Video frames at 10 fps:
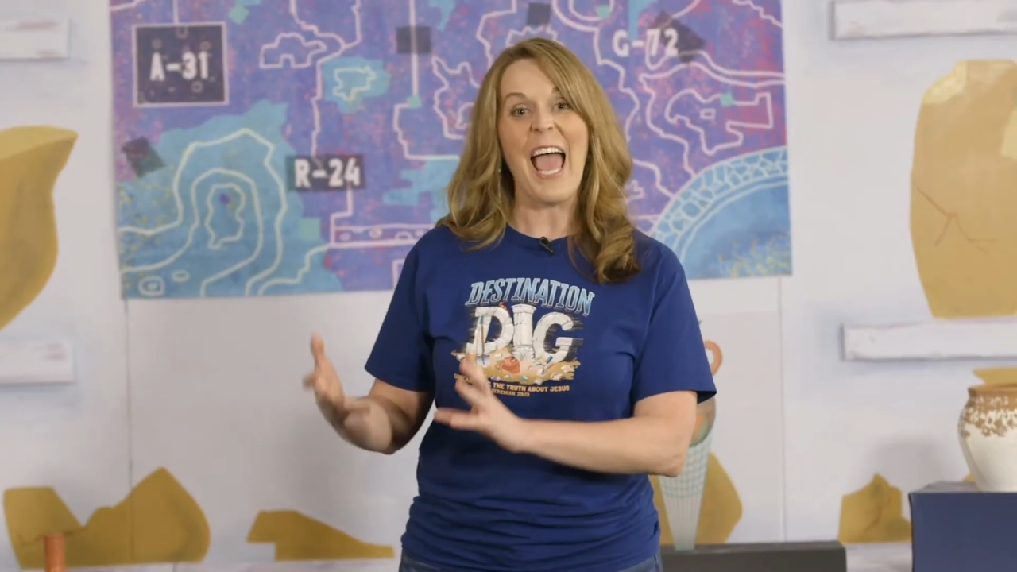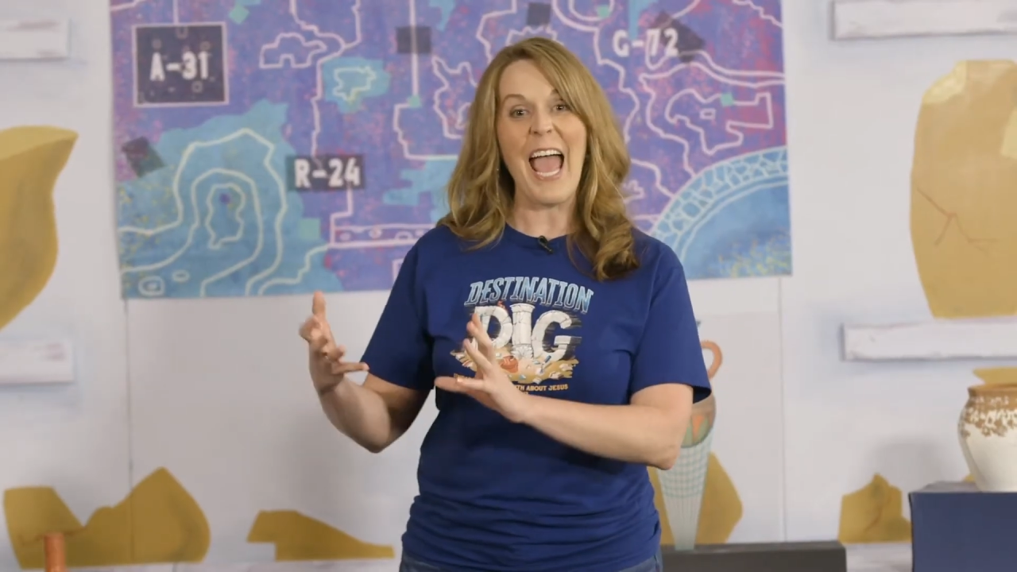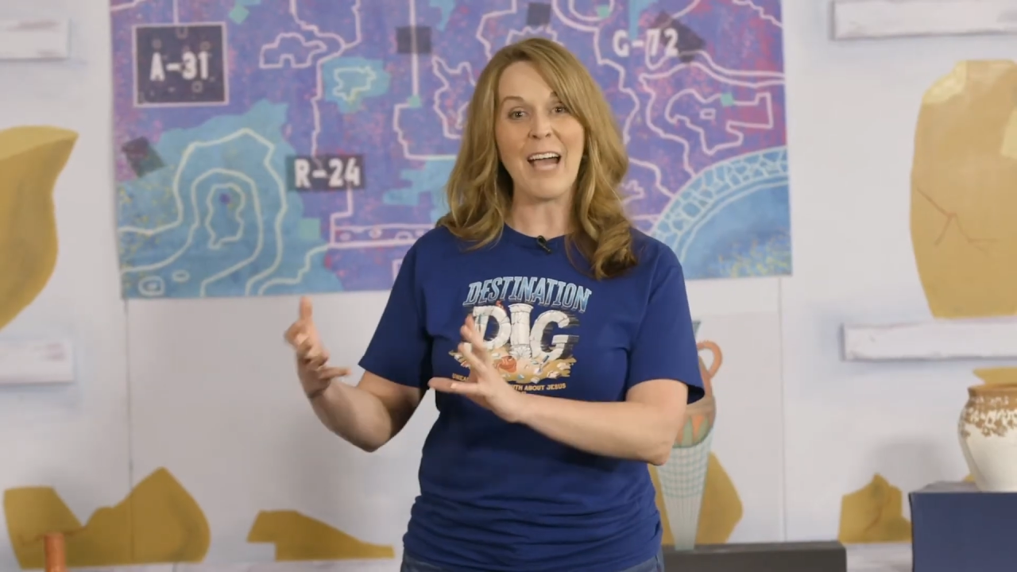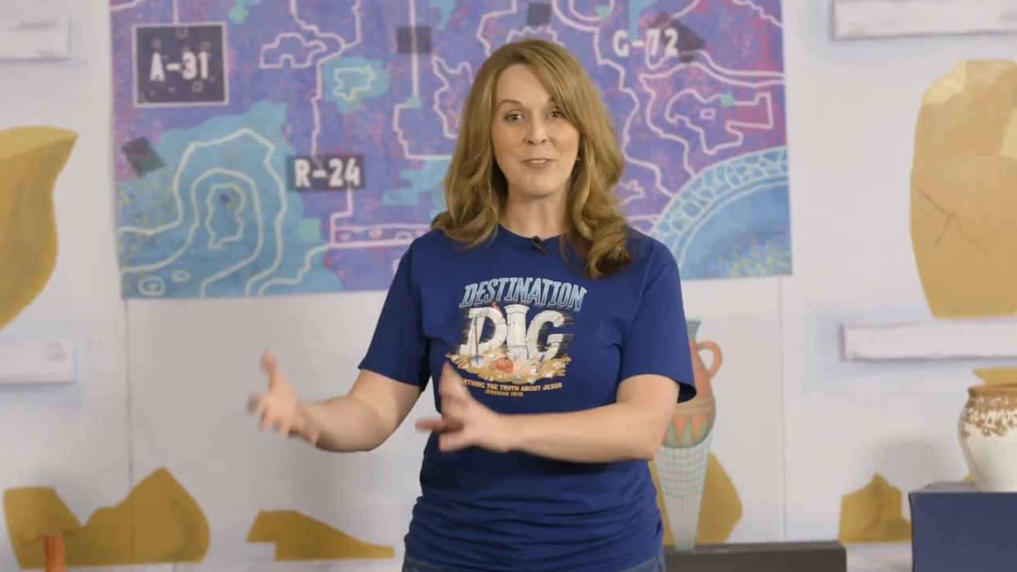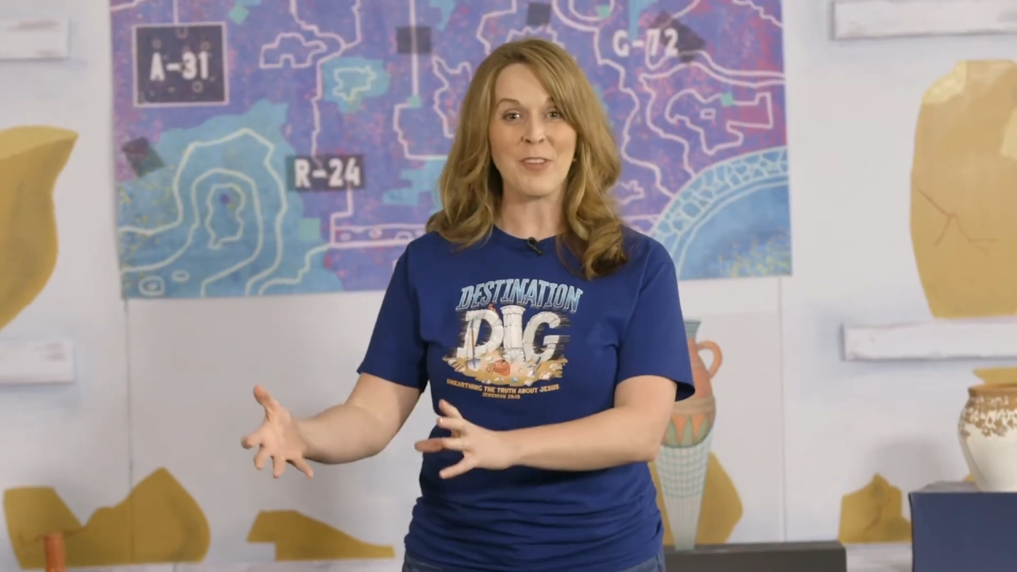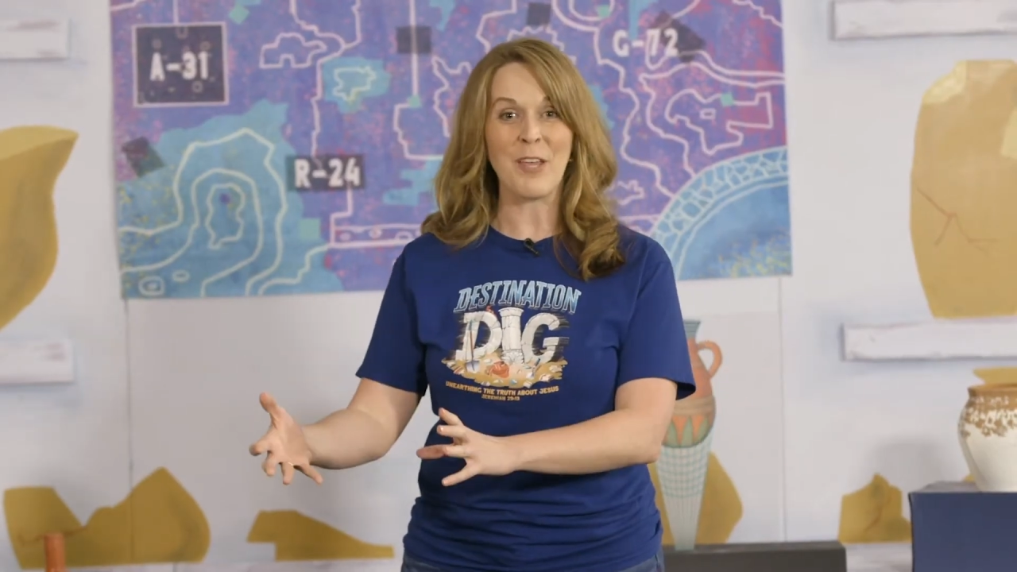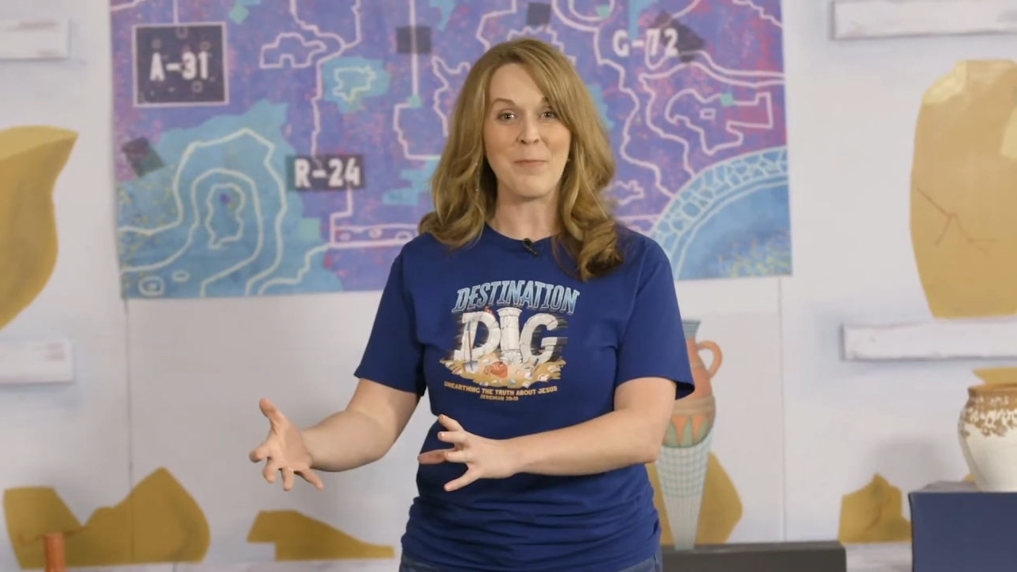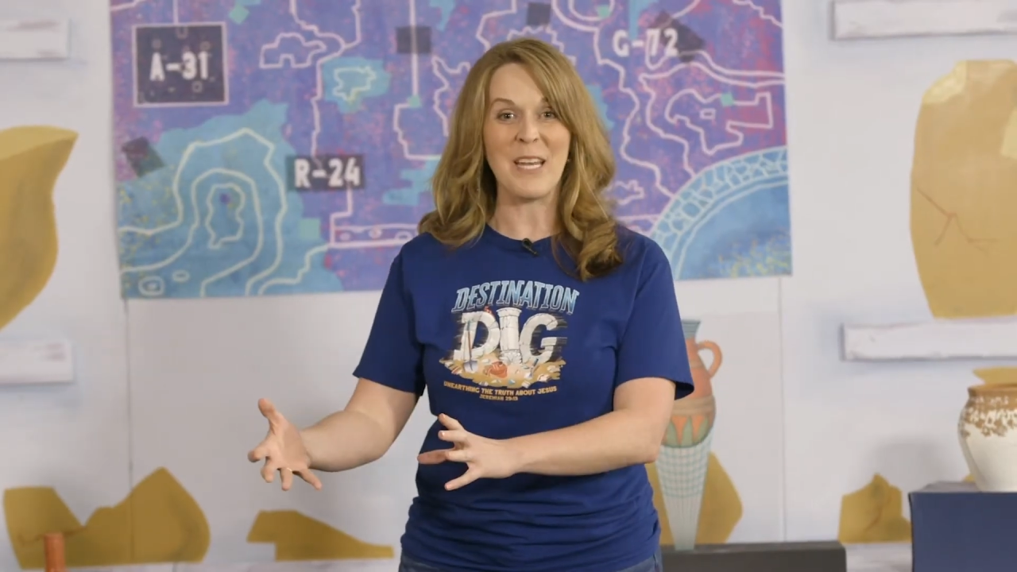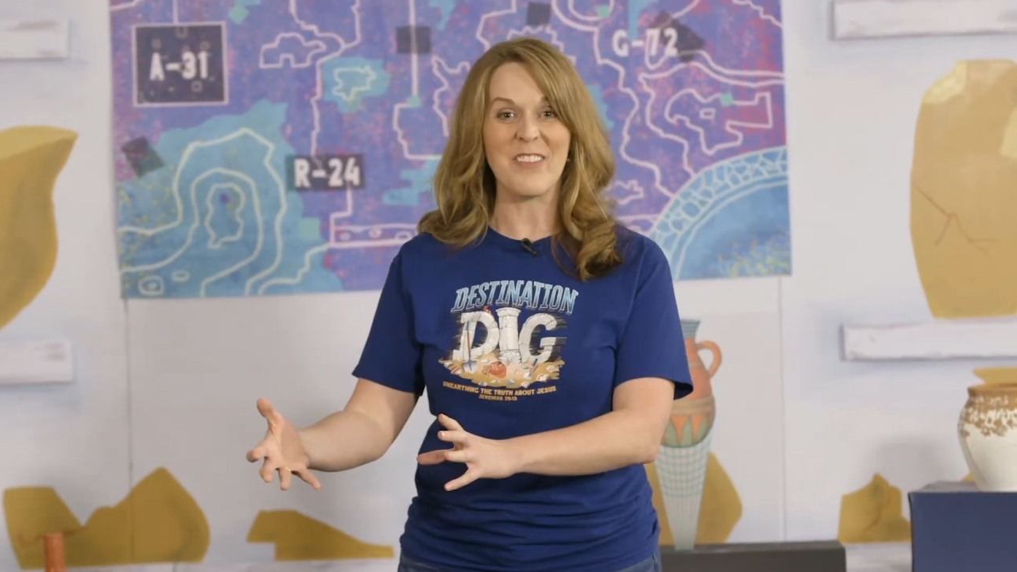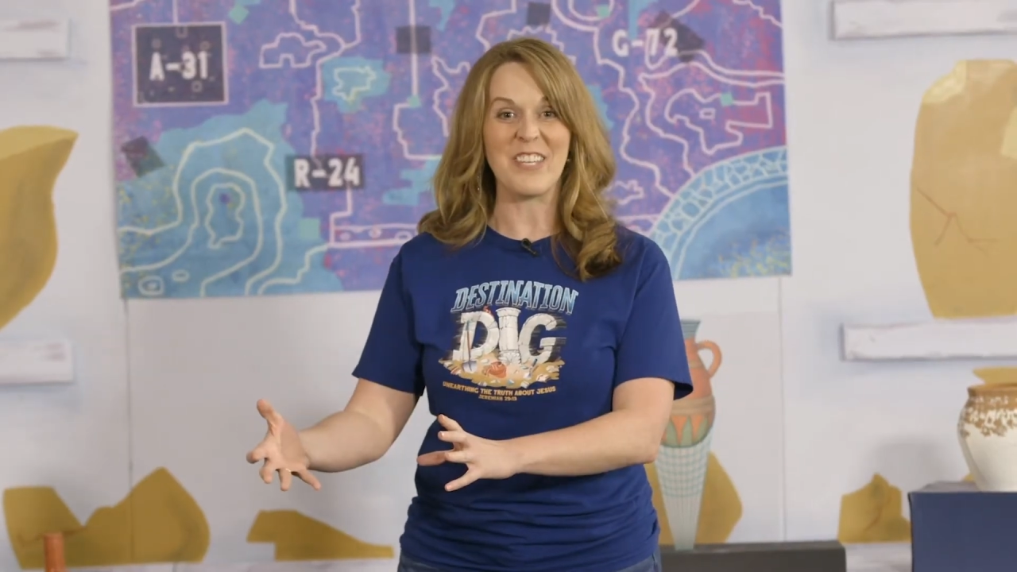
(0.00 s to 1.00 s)
after
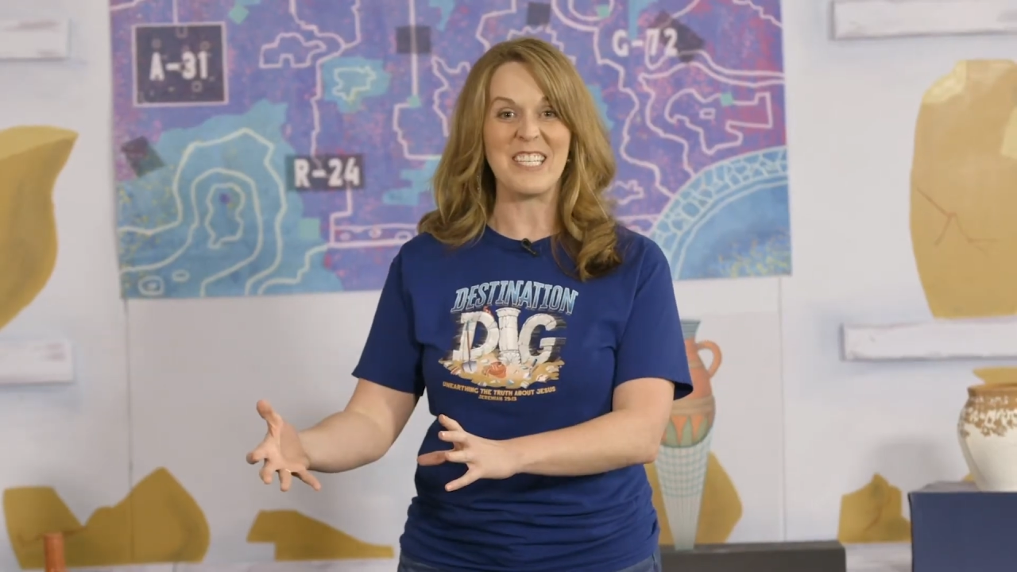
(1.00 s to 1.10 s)
they've been to